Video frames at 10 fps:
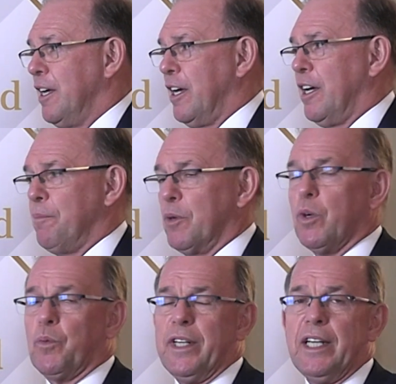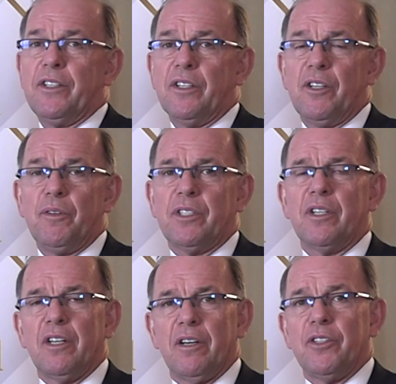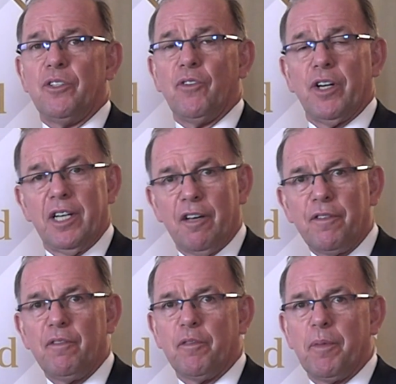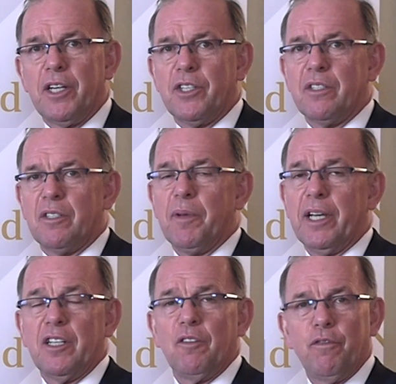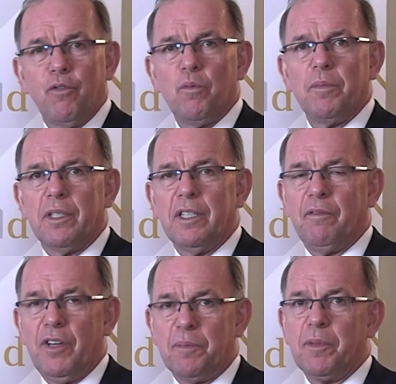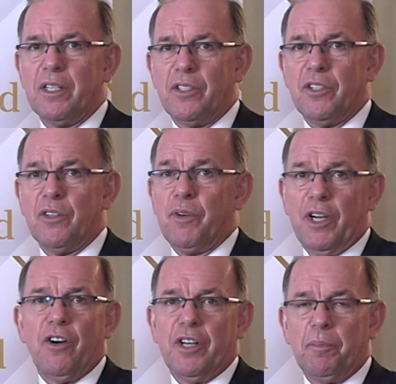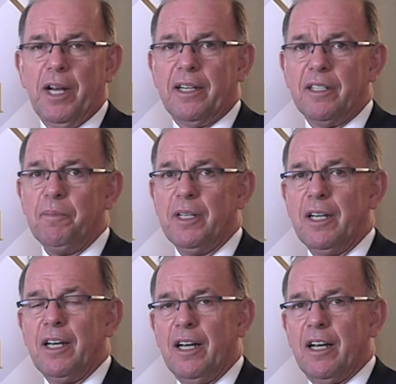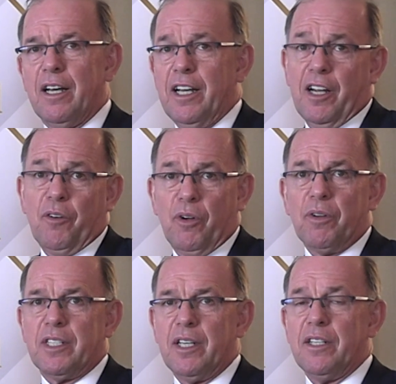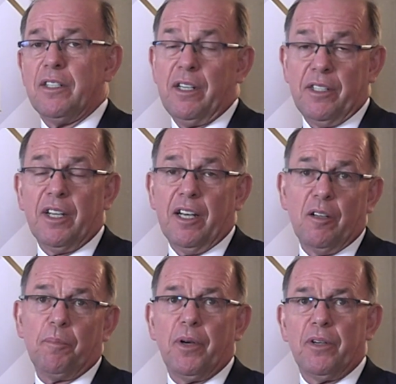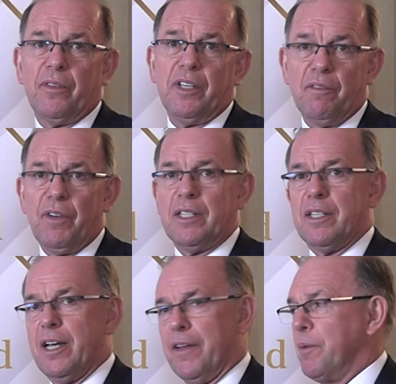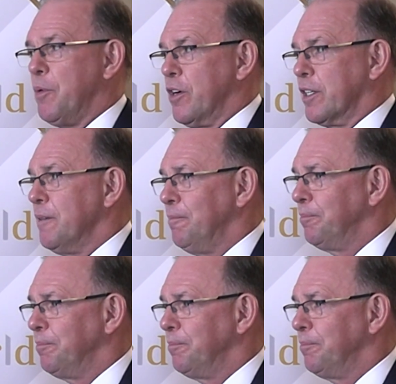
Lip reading: But what we need to do is to know that you've got enough information to make an informed investment decision regarding platinum, and our role is to help both the investor and the partner.